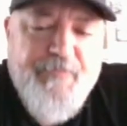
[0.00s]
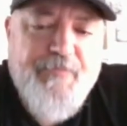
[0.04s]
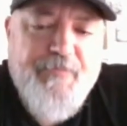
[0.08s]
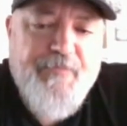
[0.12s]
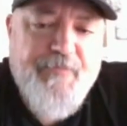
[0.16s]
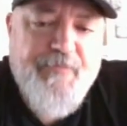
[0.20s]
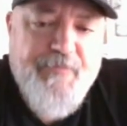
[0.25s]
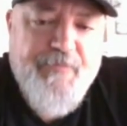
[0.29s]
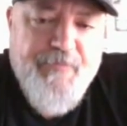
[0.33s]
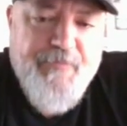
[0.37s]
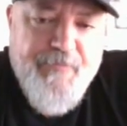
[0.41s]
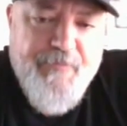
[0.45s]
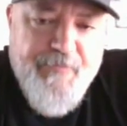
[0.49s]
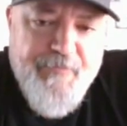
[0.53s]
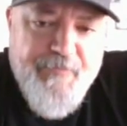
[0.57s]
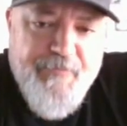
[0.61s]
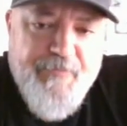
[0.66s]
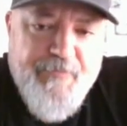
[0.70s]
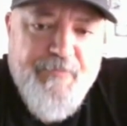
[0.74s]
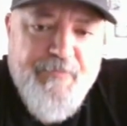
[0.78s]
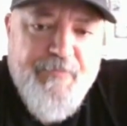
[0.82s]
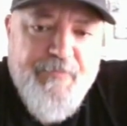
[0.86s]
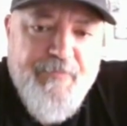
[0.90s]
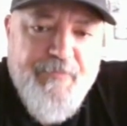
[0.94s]

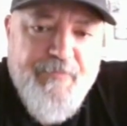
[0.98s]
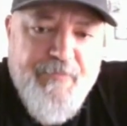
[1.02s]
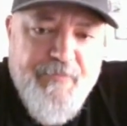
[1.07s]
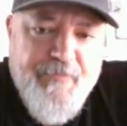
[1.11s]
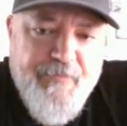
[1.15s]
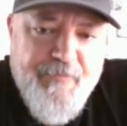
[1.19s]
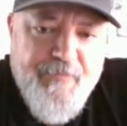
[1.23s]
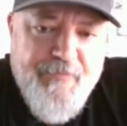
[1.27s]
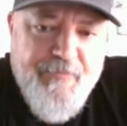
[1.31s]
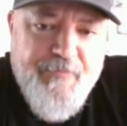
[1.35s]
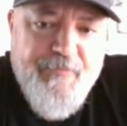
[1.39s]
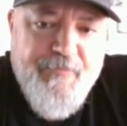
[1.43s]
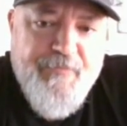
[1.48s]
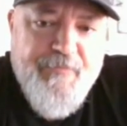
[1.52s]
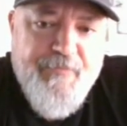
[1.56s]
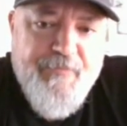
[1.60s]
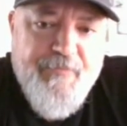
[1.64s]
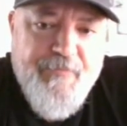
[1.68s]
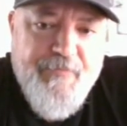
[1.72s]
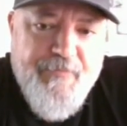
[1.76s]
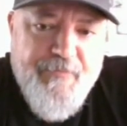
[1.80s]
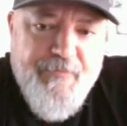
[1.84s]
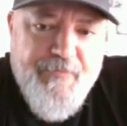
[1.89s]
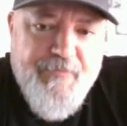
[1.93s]

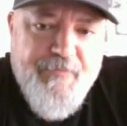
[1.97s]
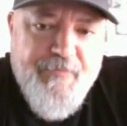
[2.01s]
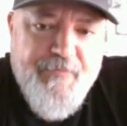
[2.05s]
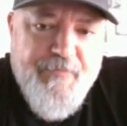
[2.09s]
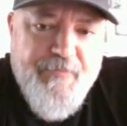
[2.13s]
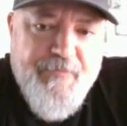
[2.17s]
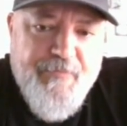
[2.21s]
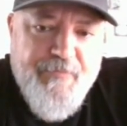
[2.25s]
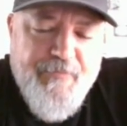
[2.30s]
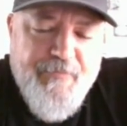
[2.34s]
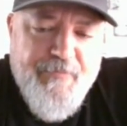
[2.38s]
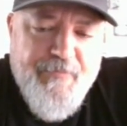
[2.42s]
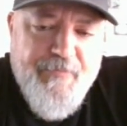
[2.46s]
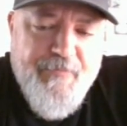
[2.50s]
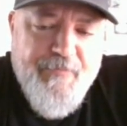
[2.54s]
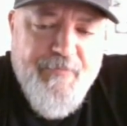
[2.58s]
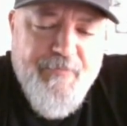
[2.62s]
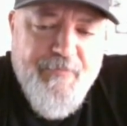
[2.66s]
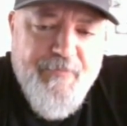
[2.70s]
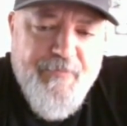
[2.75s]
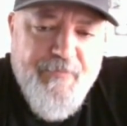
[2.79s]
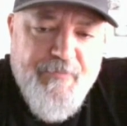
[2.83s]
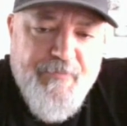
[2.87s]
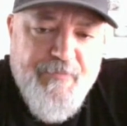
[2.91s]

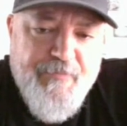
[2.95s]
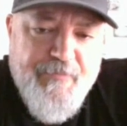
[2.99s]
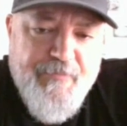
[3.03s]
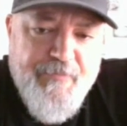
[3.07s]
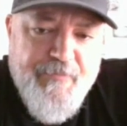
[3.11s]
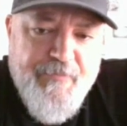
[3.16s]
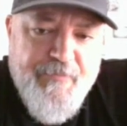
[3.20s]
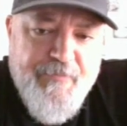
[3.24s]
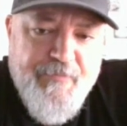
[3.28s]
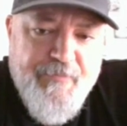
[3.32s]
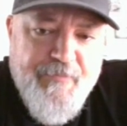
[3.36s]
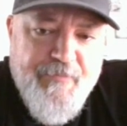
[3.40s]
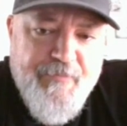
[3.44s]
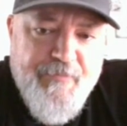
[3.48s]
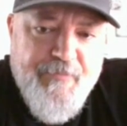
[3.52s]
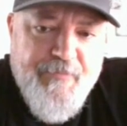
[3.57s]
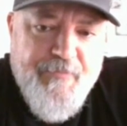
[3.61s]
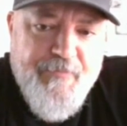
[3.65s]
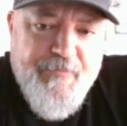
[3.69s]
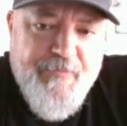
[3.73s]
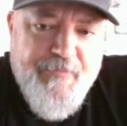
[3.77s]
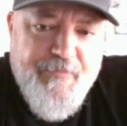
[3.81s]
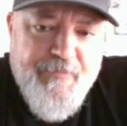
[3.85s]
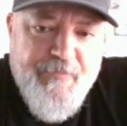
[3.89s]

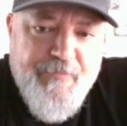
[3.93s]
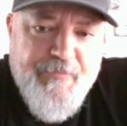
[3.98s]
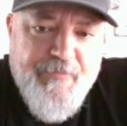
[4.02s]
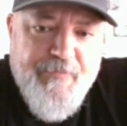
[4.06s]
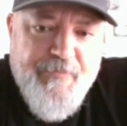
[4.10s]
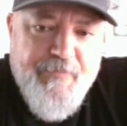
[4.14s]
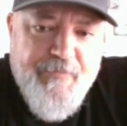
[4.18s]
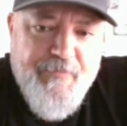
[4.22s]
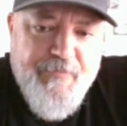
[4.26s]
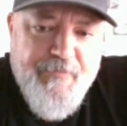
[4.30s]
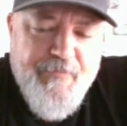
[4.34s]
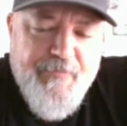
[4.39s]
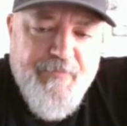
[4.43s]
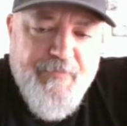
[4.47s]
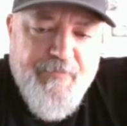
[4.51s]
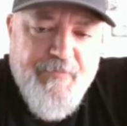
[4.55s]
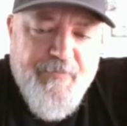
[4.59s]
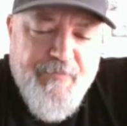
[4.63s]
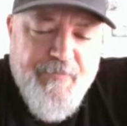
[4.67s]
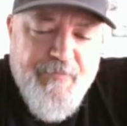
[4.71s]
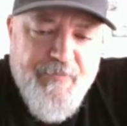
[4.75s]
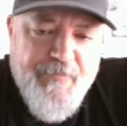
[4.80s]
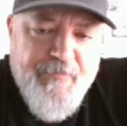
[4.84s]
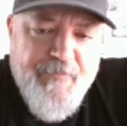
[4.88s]

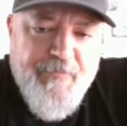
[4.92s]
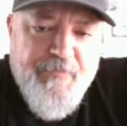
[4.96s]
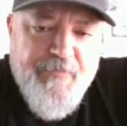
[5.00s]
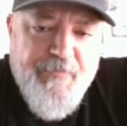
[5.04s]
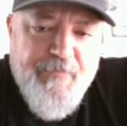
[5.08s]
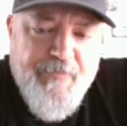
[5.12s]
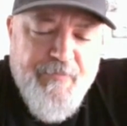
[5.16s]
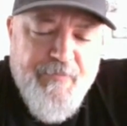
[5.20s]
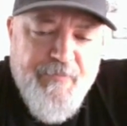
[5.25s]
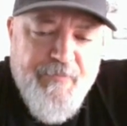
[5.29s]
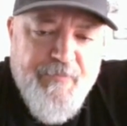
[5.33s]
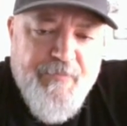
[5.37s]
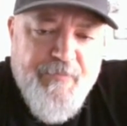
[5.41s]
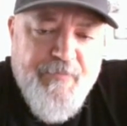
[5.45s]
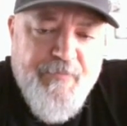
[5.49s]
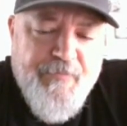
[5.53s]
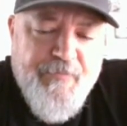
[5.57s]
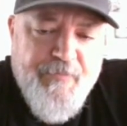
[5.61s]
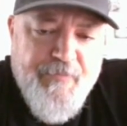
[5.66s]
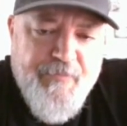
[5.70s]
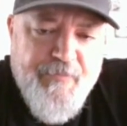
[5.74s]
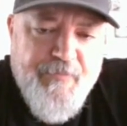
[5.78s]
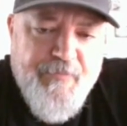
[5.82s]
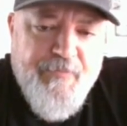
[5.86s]

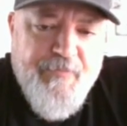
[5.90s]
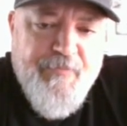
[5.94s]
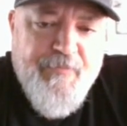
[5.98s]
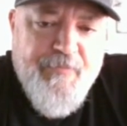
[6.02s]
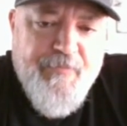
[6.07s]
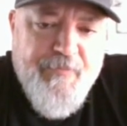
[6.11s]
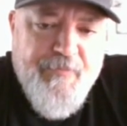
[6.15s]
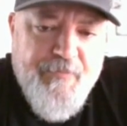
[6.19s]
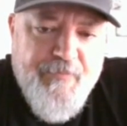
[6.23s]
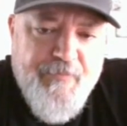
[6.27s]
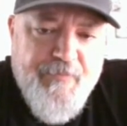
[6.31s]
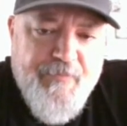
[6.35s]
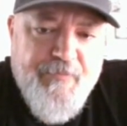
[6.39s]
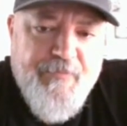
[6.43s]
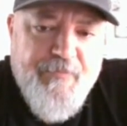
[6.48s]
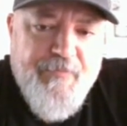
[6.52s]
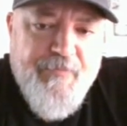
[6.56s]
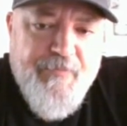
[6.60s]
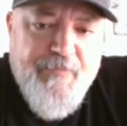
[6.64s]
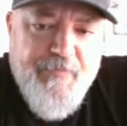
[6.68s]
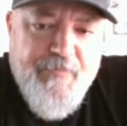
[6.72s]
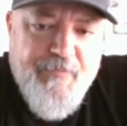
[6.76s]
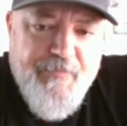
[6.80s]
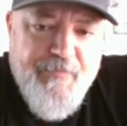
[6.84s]

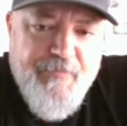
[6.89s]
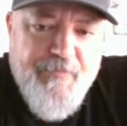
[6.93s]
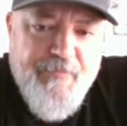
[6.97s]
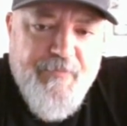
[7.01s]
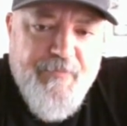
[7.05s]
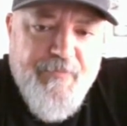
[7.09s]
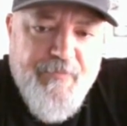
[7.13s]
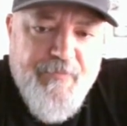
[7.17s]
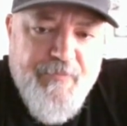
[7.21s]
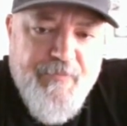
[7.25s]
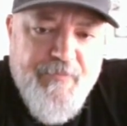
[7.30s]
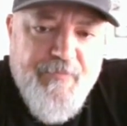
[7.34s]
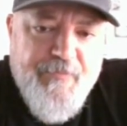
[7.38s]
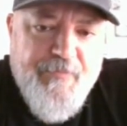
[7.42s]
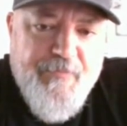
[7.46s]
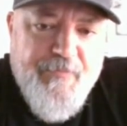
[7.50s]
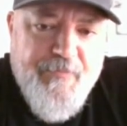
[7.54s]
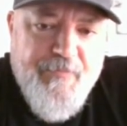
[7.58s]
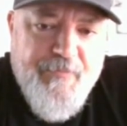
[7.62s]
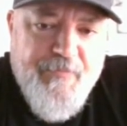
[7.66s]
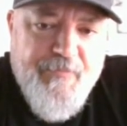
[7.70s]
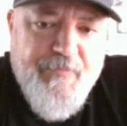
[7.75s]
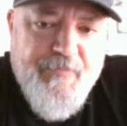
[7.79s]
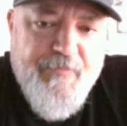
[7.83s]

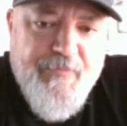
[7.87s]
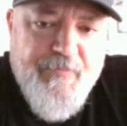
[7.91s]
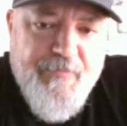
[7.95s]
[no speech]